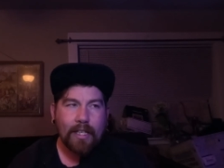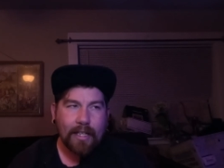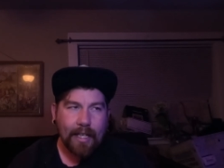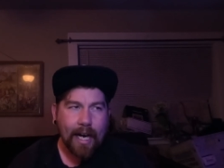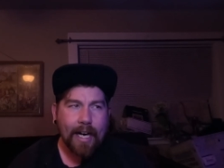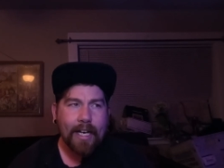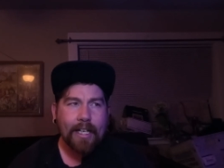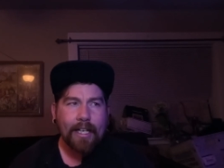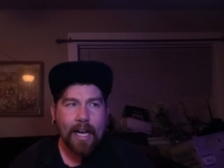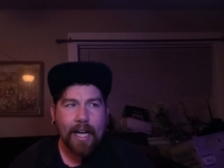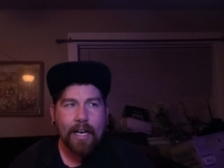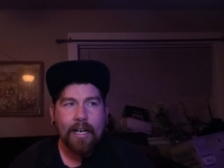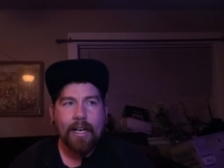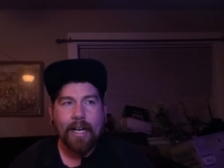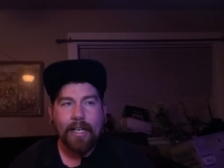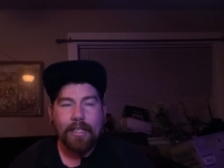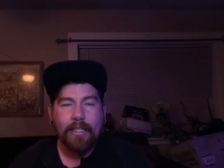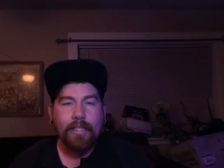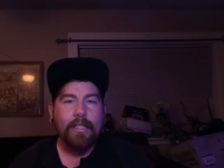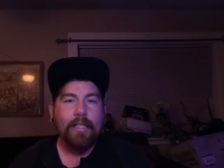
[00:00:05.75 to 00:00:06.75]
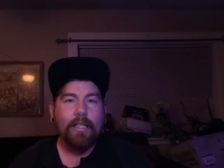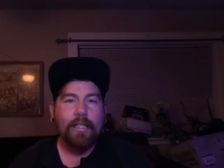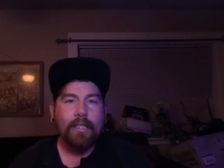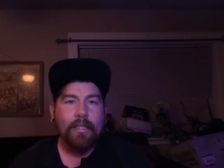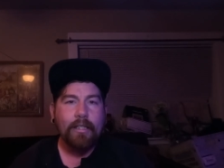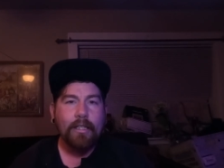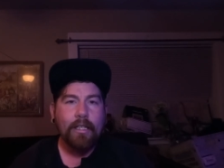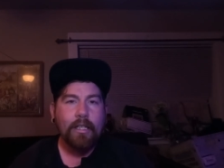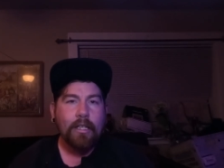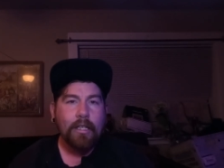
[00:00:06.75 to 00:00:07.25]
Kind of got an
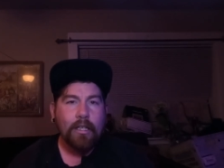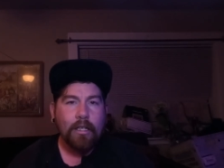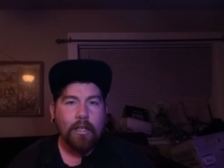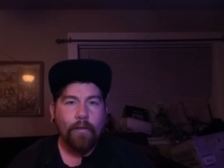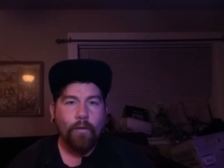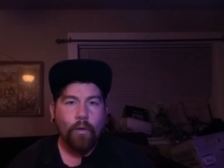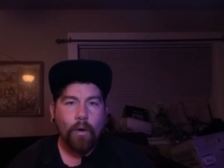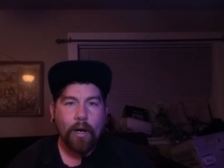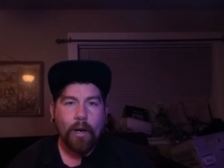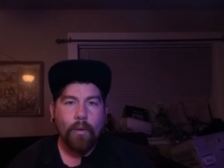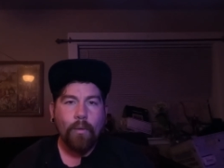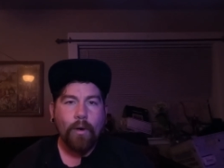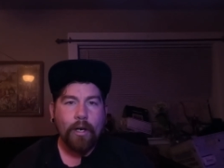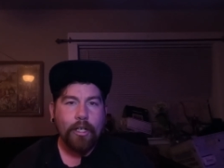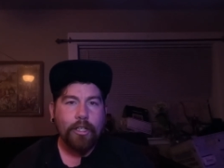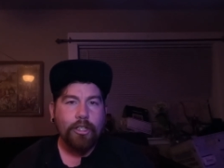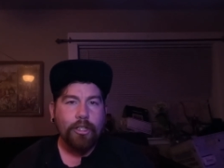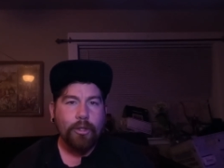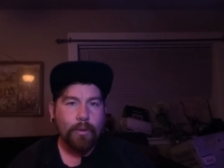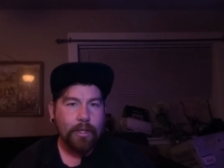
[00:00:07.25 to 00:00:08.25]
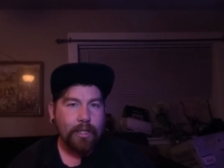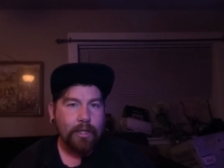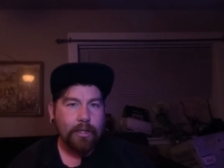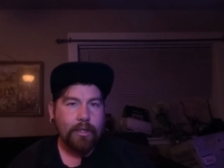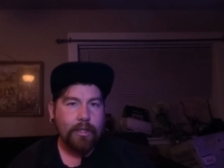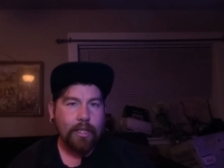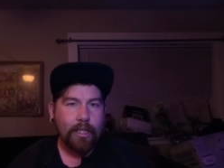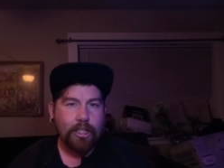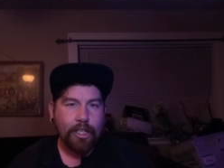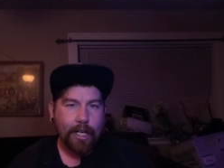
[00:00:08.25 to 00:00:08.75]
idea of what I want to do
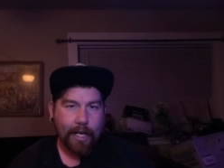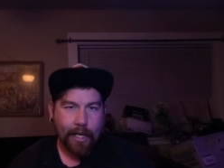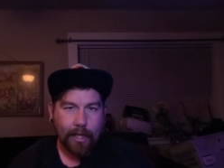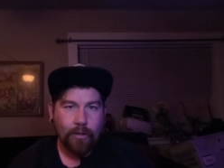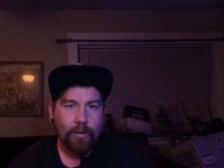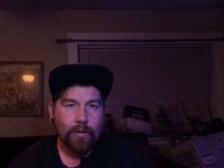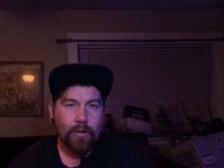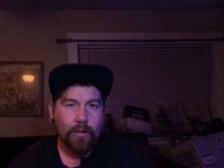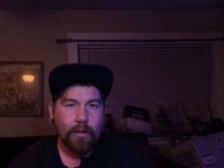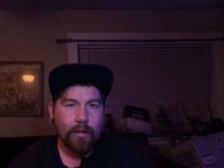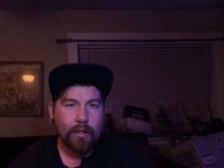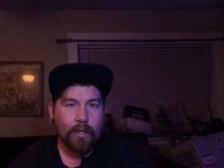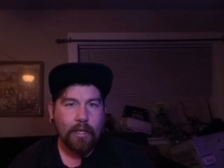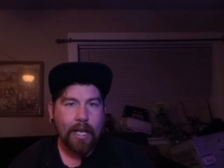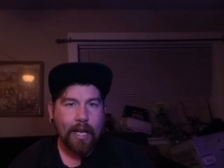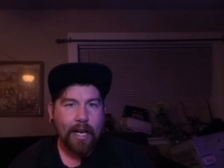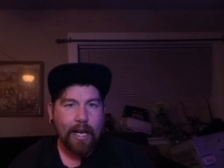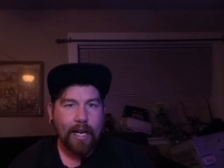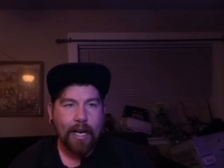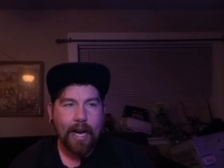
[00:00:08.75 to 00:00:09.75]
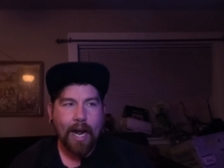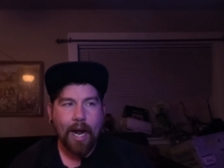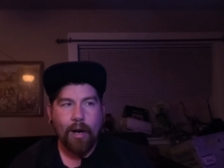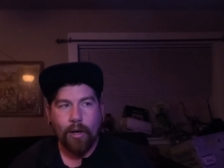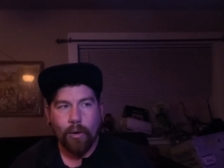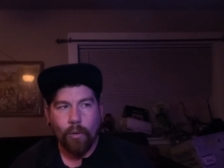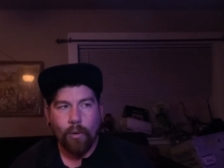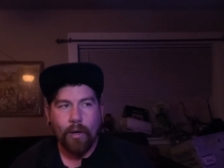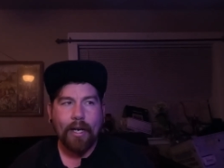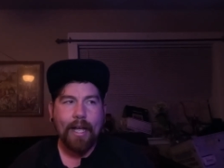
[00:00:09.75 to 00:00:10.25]
with the channel and
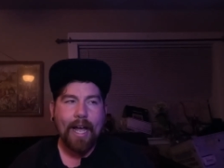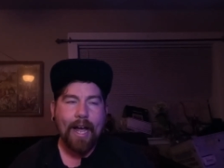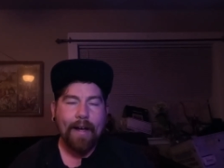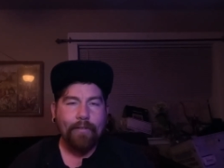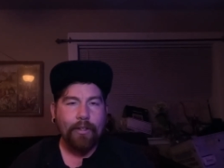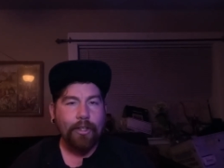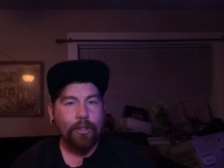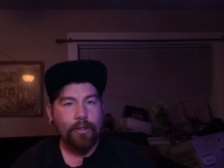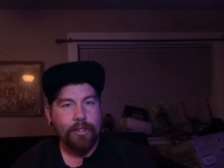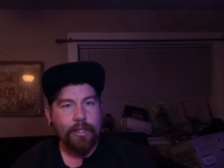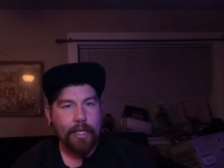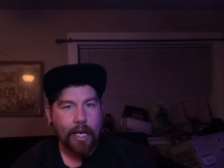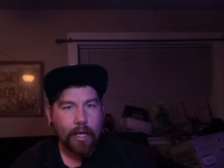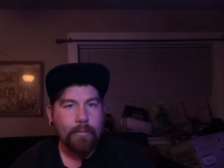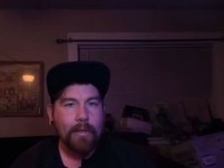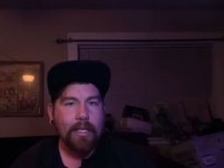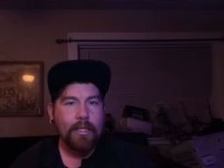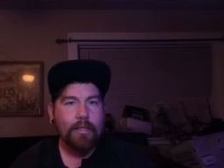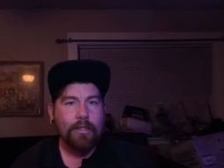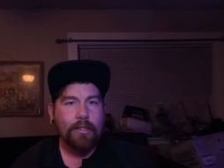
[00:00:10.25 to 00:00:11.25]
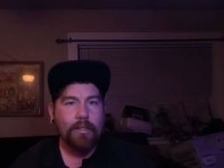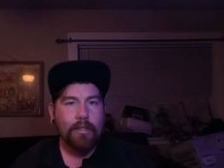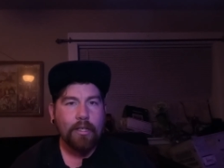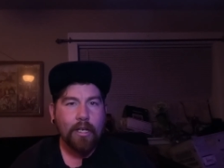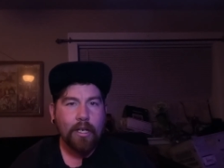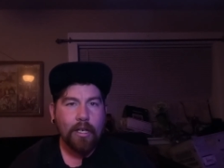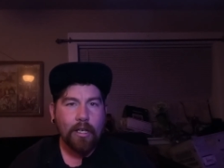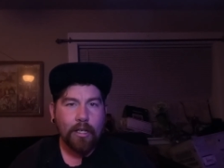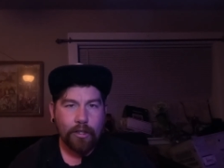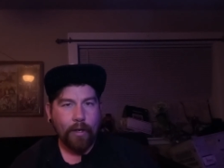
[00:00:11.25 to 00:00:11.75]
how I want to have little segments.
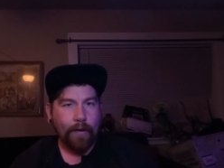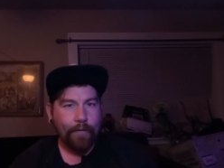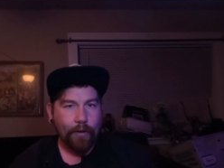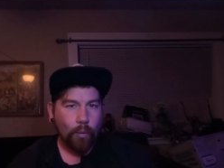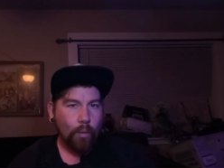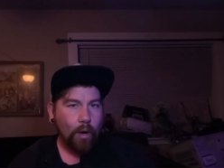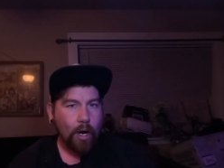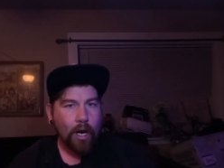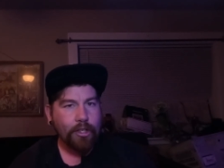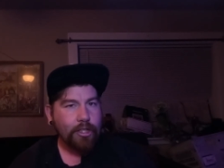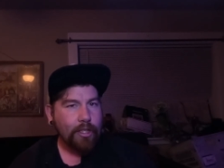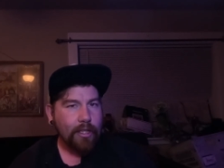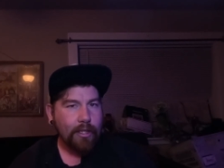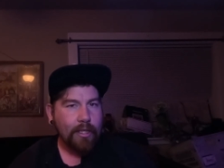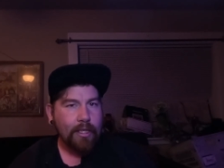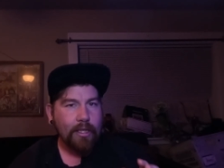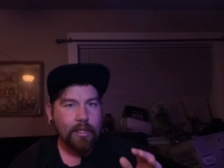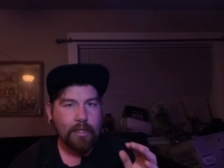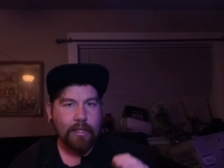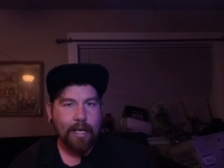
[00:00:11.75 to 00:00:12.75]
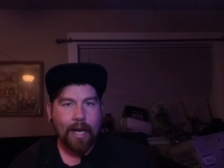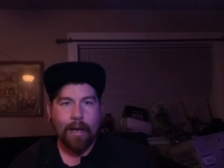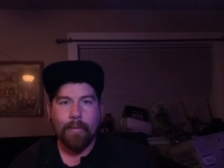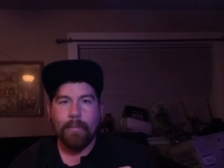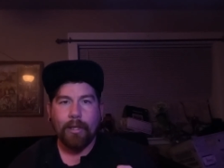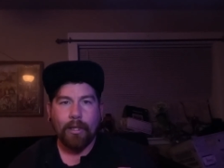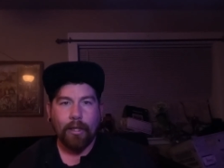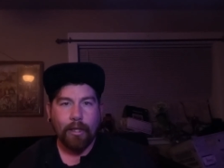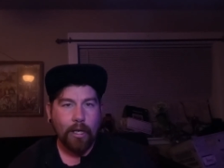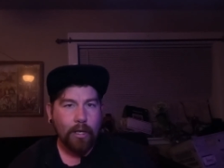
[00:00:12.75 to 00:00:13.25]
If you're watching this,
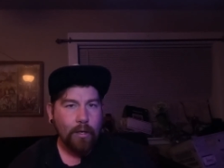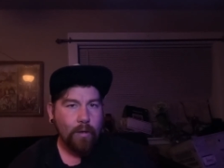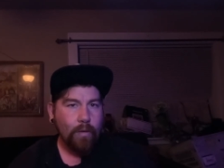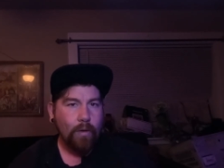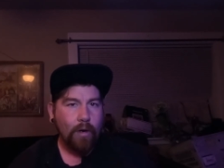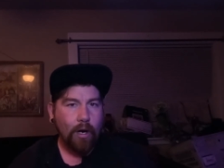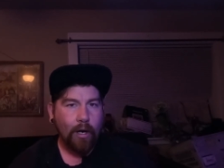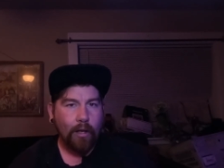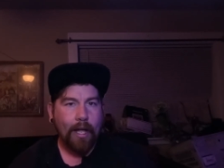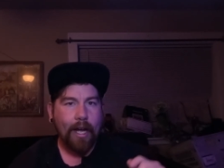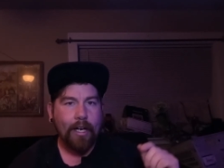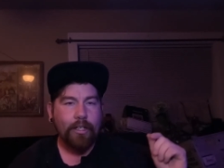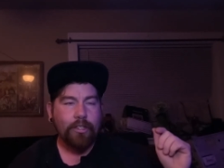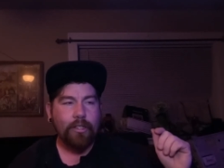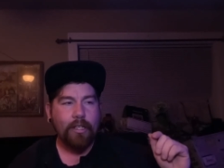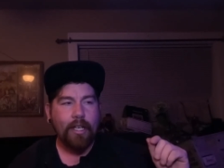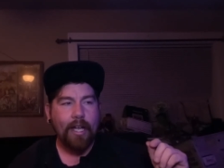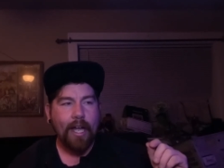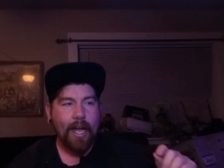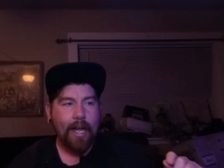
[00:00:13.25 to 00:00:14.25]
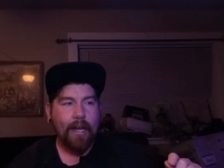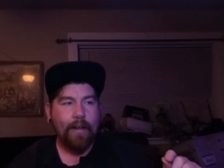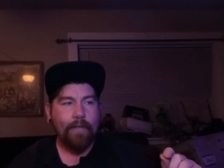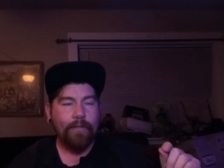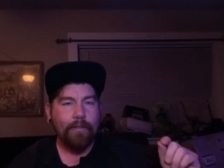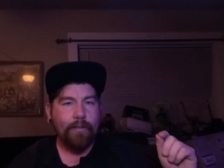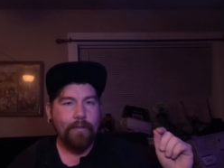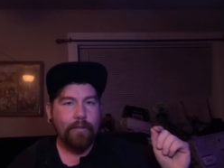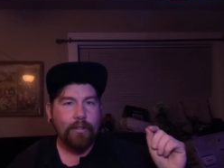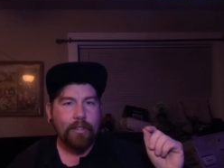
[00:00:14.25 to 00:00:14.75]
down below, I'll actually
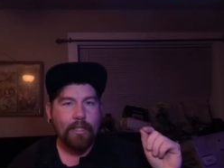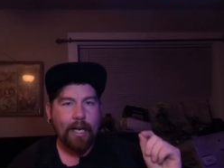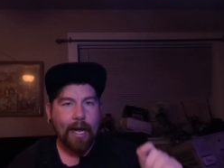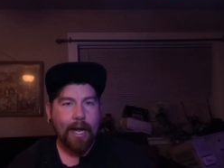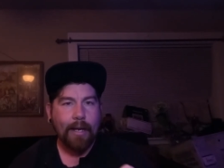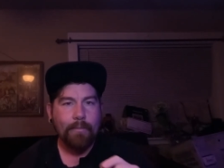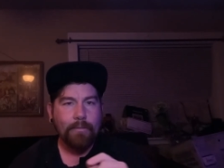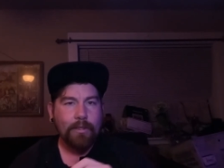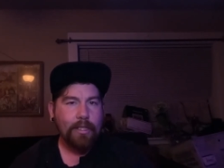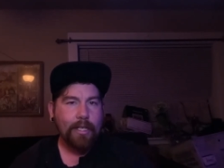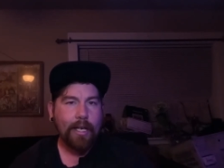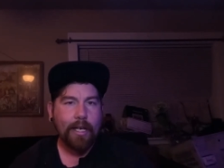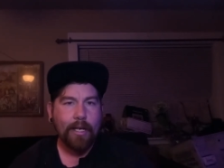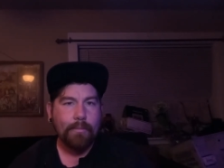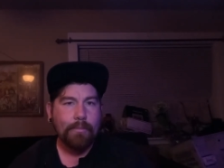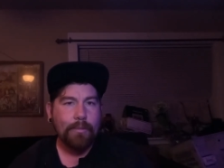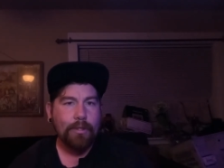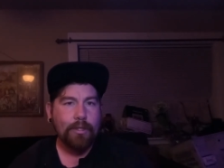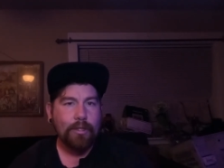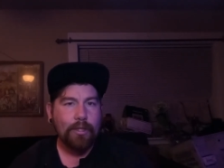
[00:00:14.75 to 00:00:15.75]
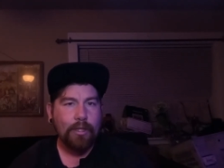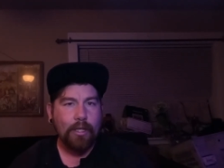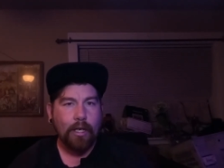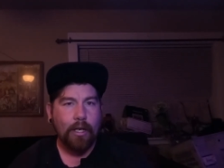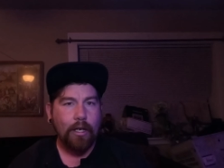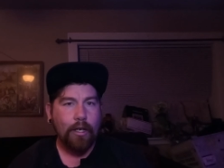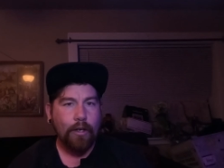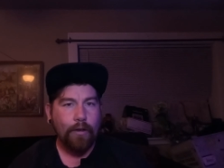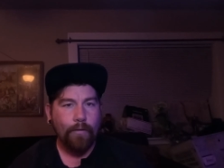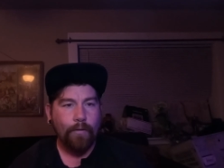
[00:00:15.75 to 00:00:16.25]
have timestamps
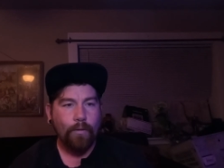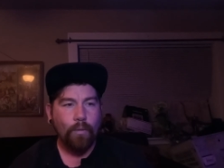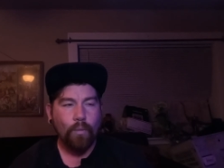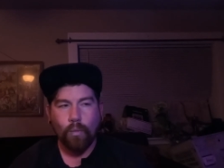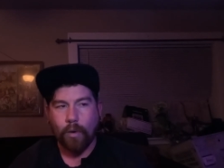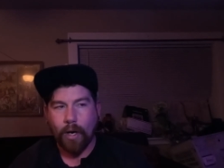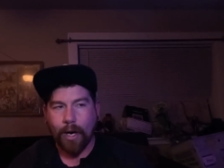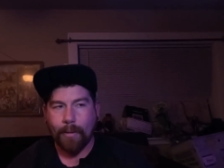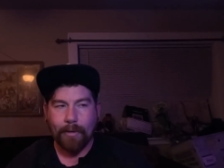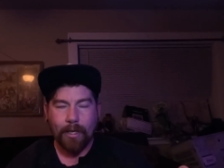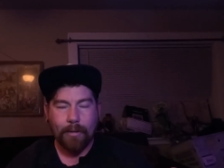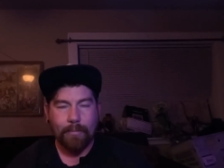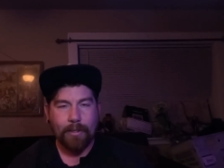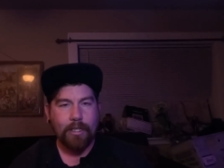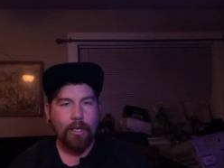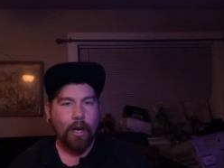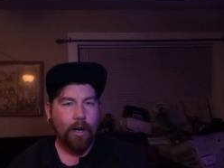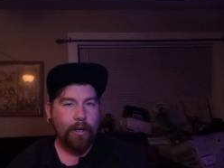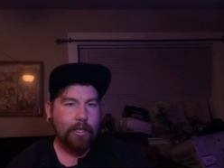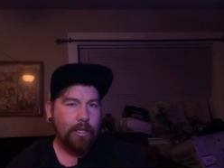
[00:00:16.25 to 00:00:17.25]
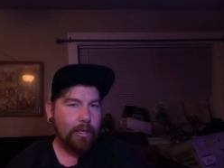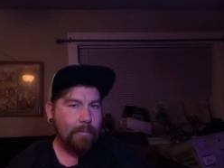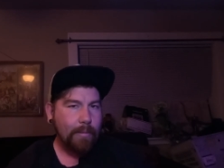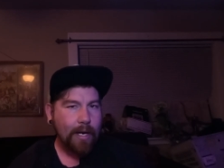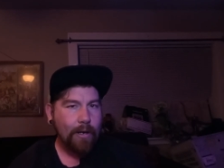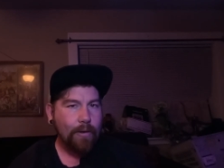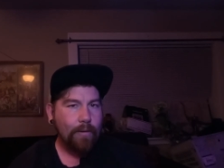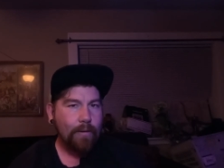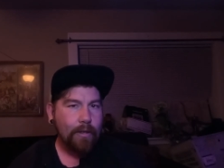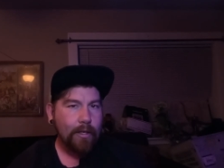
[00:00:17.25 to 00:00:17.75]
of what I'm going to be talking
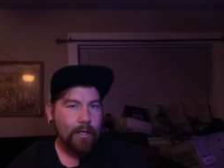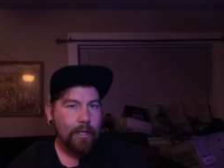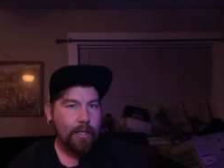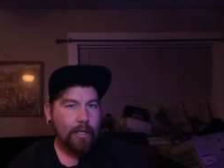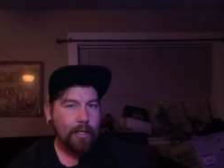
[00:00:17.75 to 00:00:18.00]
about.